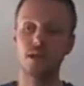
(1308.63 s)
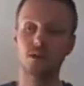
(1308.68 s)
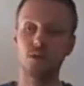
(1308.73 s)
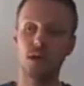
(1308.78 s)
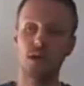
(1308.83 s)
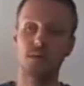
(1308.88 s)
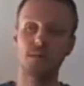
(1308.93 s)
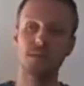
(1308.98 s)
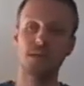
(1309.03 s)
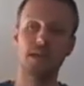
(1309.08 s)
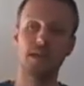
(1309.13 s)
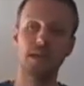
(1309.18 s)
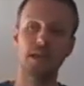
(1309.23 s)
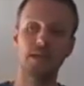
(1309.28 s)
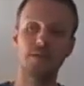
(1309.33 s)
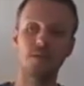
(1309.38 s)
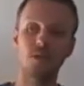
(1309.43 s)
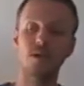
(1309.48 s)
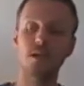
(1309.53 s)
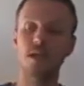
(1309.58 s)
So I'm saying
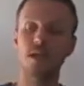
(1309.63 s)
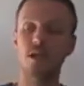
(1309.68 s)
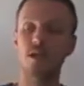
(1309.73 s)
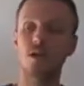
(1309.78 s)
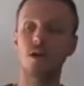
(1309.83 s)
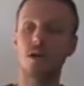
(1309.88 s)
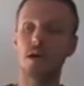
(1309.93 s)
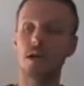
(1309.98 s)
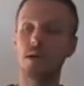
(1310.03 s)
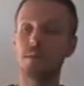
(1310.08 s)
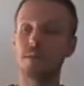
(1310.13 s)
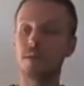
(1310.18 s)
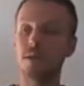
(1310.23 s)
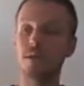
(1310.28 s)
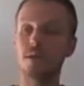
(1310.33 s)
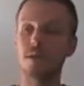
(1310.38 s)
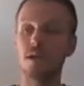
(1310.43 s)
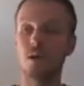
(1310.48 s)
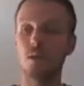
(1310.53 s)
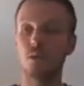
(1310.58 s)
if you can go and
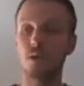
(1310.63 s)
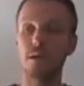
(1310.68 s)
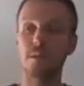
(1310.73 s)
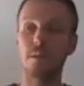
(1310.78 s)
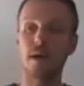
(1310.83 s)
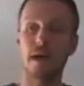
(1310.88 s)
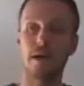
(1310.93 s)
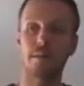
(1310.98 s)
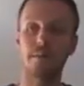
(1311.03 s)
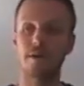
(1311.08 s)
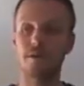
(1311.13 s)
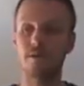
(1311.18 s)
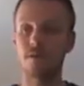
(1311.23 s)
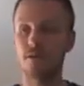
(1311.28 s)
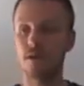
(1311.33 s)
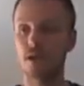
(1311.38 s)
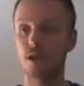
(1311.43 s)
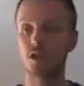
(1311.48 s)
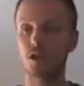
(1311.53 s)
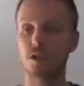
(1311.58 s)
build a web app,
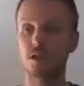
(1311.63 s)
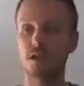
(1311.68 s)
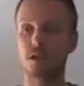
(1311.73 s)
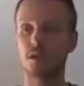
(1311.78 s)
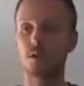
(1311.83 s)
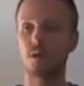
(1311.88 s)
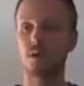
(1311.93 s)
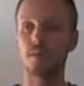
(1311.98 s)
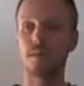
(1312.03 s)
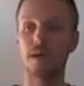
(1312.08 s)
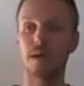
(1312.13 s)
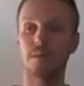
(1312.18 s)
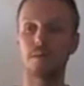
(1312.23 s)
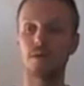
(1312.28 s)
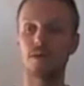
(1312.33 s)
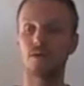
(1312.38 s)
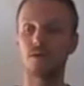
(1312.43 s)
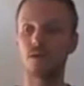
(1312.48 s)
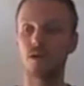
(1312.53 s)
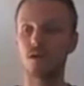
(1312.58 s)
functioning web app,
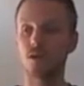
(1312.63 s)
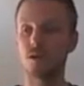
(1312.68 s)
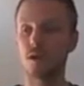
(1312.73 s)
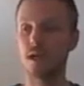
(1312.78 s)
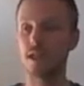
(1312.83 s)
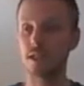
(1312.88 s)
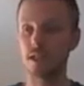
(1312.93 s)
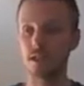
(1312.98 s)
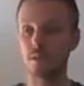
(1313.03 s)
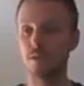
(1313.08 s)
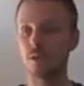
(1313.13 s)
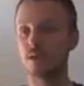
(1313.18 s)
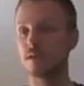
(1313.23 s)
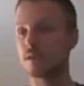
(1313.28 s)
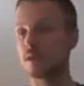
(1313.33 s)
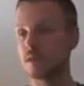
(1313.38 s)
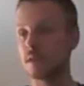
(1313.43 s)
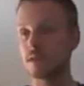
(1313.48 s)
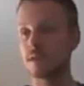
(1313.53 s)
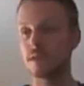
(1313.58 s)
you've got your HTML,
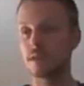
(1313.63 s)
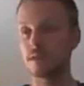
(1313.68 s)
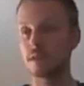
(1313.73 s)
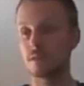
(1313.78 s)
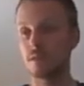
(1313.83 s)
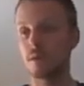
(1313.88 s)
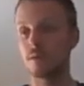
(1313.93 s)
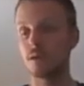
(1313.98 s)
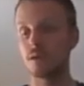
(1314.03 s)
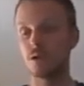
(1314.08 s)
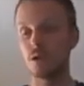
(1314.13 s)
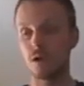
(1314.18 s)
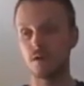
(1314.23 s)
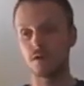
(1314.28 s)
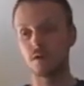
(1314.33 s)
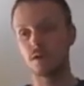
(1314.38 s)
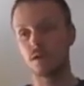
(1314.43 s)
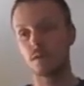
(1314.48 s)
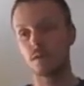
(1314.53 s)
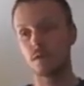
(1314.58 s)
CSS, and maybe
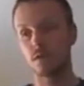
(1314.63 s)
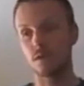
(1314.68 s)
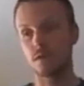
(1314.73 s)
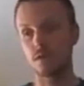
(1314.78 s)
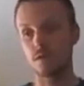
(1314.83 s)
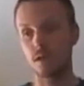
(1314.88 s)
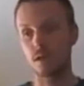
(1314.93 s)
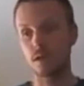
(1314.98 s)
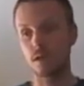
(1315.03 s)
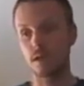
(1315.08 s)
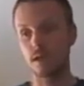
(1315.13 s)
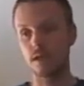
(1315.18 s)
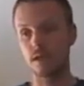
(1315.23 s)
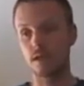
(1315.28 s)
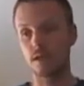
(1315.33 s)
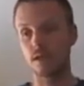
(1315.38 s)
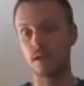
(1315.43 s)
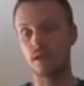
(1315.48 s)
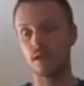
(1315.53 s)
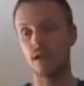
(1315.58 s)
JavaScript on the front
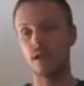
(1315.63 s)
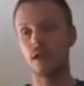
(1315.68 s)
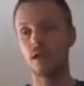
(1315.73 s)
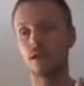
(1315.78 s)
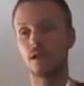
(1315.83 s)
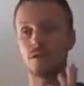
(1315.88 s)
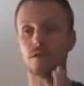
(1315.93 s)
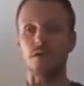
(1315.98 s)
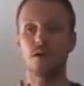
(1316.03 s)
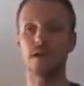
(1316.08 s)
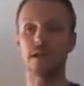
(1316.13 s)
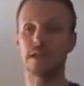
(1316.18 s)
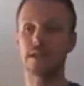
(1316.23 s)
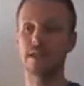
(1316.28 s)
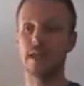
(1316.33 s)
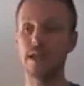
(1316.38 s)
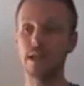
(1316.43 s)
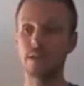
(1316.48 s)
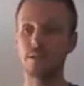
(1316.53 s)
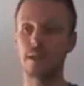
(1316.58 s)
end, you've got a
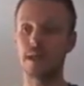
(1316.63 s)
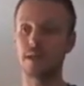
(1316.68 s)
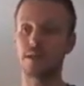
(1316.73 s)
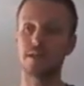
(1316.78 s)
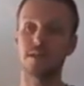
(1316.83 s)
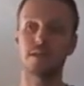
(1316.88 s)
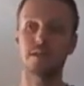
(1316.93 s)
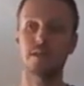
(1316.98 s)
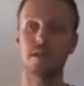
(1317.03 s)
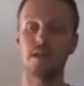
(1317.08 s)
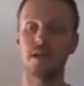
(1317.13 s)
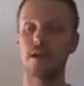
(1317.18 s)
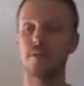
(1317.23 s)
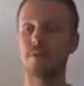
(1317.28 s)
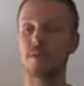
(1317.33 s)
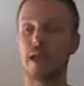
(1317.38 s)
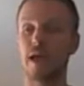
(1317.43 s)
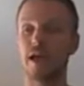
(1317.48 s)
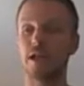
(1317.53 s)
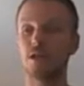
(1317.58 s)
database,
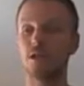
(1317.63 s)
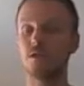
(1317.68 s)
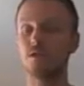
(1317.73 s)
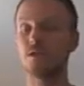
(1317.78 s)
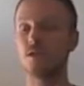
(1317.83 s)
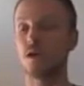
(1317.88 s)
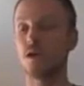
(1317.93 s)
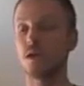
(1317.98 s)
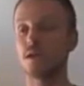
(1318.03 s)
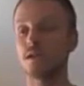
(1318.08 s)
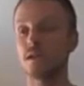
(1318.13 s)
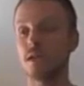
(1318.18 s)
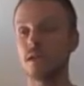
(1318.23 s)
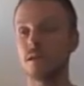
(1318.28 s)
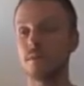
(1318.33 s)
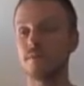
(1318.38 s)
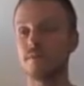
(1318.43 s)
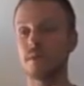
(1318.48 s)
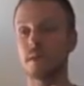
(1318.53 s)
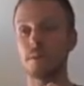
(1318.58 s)
and you've got
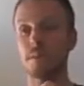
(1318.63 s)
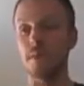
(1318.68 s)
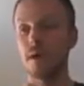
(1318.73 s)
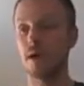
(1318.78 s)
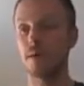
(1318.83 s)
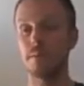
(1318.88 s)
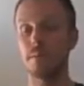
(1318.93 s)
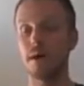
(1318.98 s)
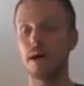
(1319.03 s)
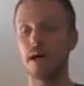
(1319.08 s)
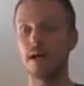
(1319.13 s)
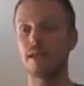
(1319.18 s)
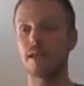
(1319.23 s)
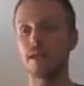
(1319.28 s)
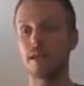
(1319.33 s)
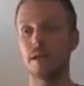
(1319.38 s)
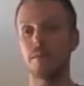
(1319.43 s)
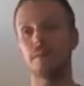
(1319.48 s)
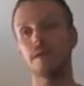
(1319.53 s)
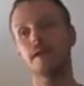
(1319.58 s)
a
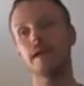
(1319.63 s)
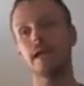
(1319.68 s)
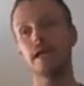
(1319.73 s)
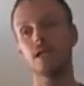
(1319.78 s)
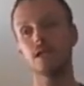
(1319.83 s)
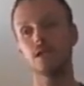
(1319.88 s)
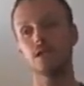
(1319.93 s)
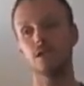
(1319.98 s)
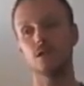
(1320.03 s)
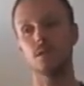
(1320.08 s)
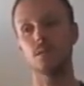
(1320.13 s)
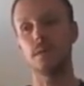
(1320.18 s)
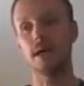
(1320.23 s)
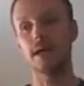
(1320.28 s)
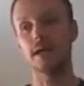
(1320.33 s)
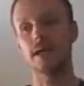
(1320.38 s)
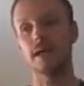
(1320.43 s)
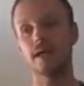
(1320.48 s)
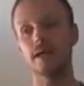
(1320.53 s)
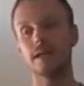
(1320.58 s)
Python application on your
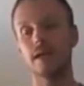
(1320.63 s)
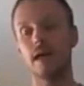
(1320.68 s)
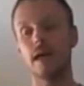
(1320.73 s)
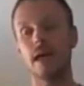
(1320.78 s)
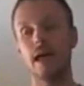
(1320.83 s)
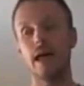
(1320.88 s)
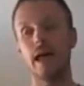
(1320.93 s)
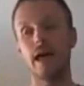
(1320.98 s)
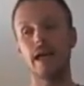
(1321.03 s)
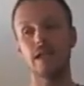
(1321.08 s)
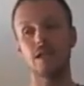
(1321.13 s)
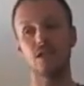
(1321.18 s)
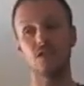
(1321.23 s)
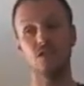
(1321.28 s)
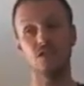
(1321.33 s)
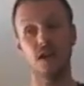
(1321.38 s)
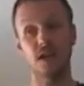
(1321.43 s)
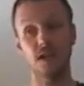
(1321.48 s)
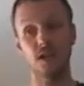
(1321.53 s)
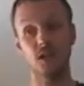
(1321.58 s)
back end, and it's
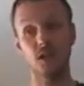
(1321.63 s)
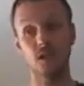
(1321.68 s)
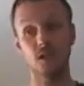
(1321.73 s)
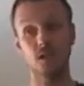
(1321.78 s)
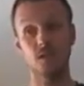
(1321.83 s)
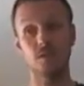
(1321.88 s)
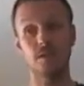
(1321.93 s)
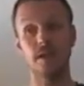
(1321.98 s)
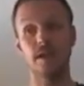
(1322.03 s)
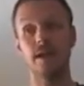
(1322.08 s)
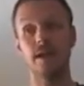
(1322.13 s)
functional,